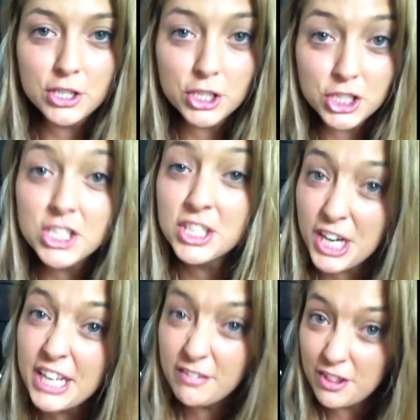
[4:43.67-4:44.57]
because she's
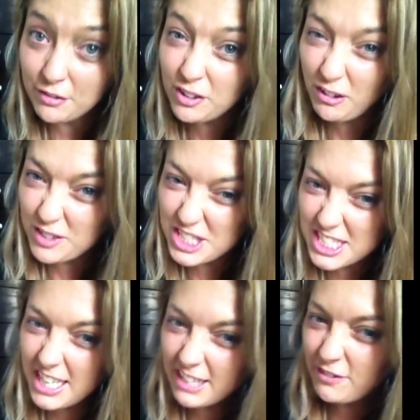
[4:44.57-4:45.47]
kind of on the fluffy
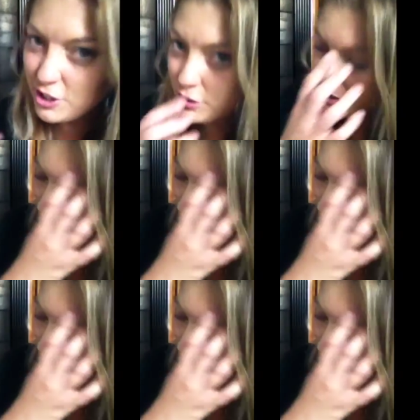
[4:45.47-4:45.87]
side, if you know what